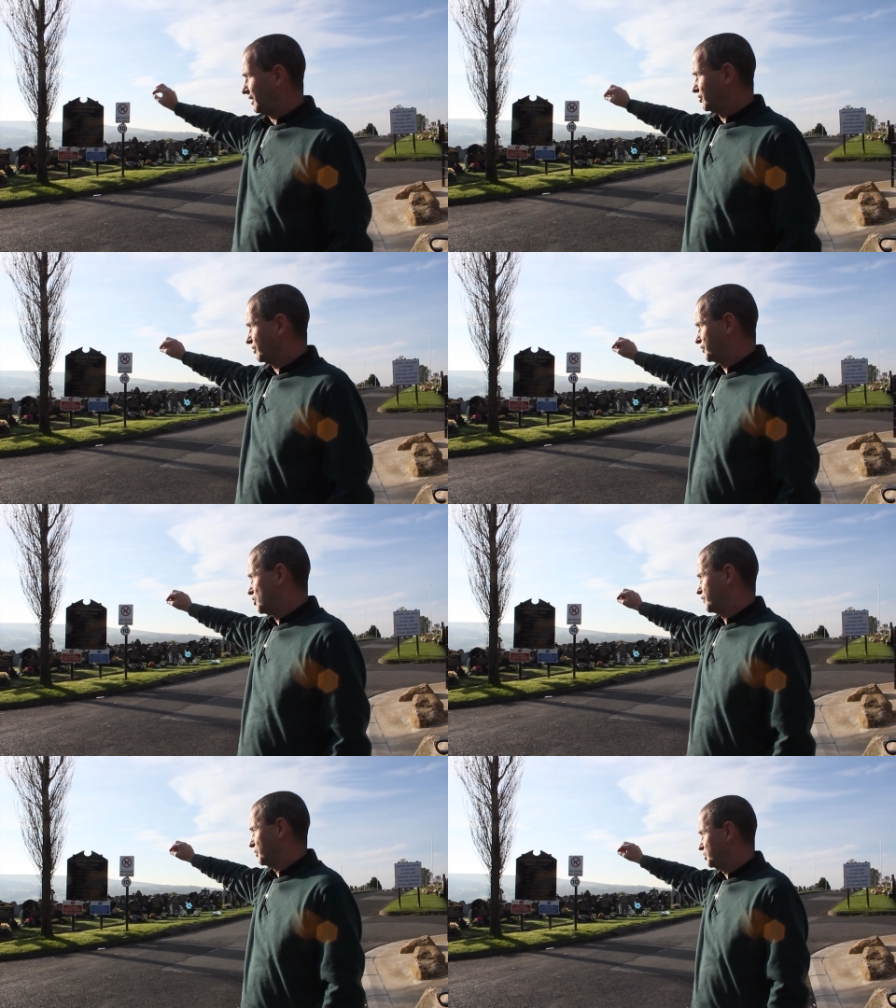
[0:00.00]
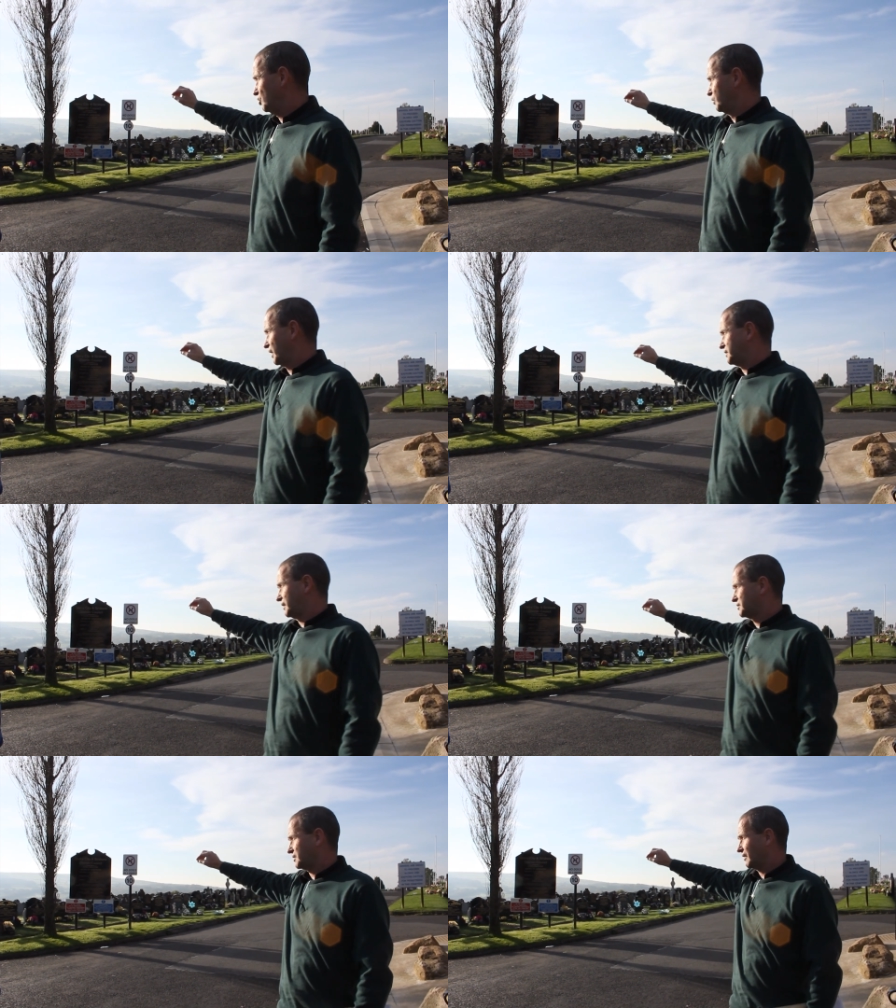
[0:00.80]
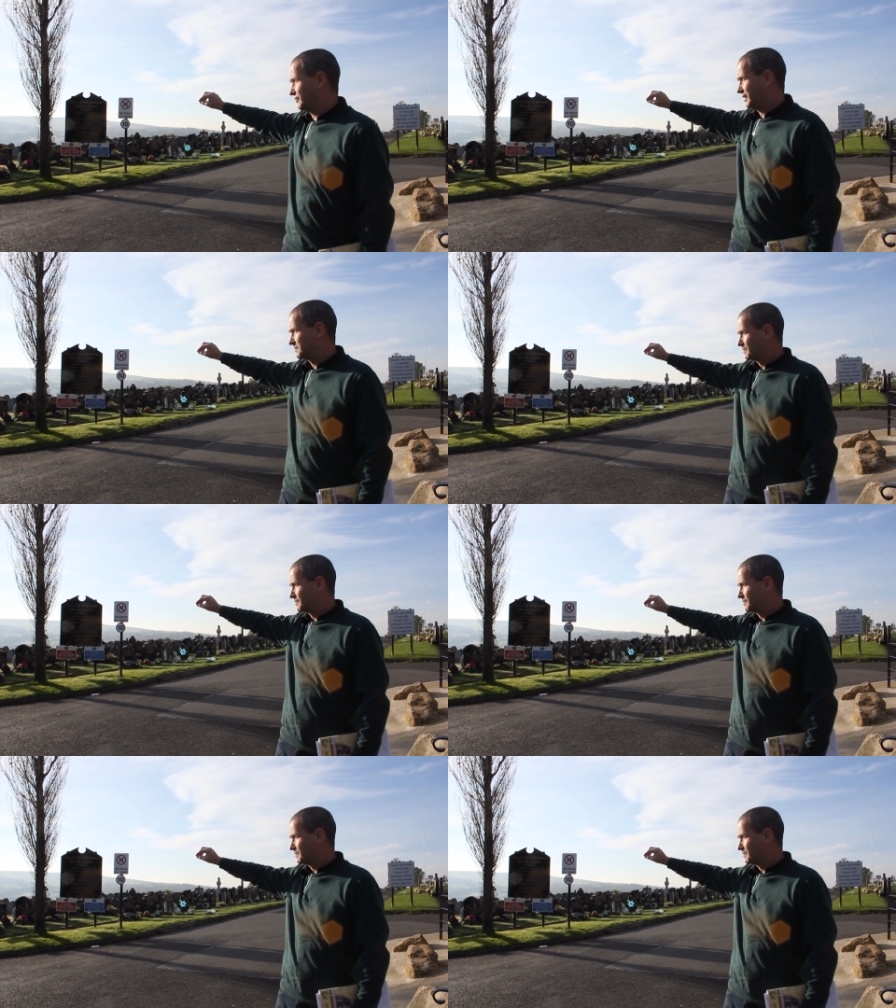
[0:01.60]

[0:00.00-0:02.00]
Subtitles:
even a few from 1970.